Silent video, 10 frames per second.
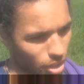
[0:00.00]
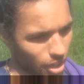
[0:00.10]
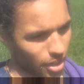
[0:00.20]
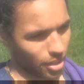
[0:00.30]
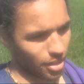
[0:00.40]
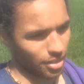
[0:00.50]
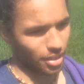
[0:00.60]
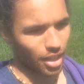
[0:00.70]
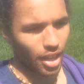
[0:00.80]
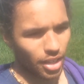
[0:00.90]
Like,
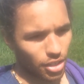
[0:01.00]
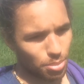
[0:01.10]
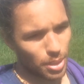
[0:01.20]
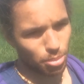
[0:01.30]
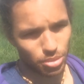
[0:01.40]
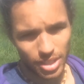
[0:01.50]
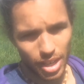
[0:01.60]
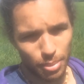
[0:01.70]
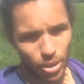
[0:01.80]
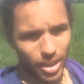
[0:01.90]
because people
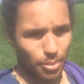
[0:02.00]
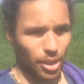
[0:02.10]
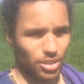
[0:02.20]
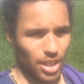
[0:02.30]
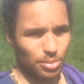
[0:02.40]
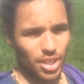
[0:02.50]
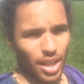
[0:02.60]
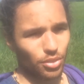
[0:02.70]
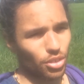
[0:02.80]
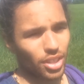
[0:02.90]
say about
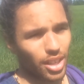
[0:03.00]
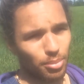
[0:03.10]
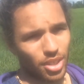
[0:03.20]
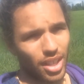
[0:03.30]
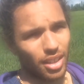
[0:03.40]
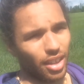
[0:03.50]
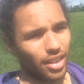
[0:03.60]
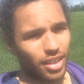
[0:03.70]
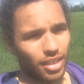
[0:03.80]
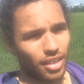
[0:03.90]
DMT. I've done DMT
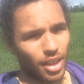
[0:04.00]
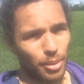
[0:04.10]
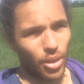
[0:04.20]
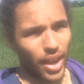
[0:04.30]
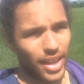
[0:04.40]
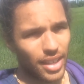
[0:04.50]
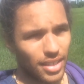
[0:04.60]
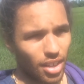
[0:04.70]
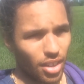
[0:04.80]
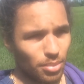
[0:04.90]
like about
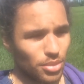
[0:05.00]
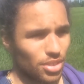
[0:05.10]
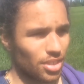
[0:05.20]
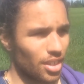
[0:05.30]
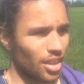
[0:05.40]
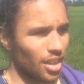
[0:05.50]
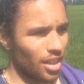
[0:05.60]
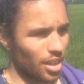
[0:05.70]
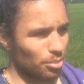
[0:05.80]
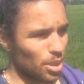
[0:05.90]
80 times,
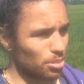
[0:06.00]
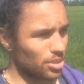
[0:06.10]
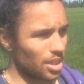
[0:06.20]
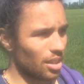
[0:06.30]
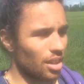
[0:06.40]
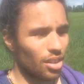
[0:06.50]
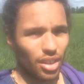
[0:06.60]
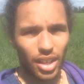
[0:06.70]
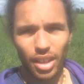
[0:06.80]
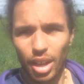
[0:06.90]
and people say like,
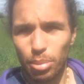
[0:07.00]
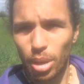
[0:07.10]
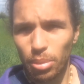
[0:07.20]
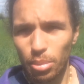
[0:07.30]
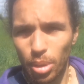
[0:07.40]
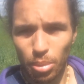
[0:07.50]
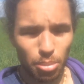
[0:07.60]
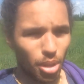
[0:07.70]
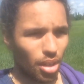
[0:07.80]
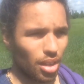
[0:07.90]
oh yeah, blah blah blah blah
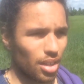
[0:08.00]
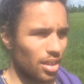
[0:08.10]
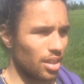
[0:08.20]
blah.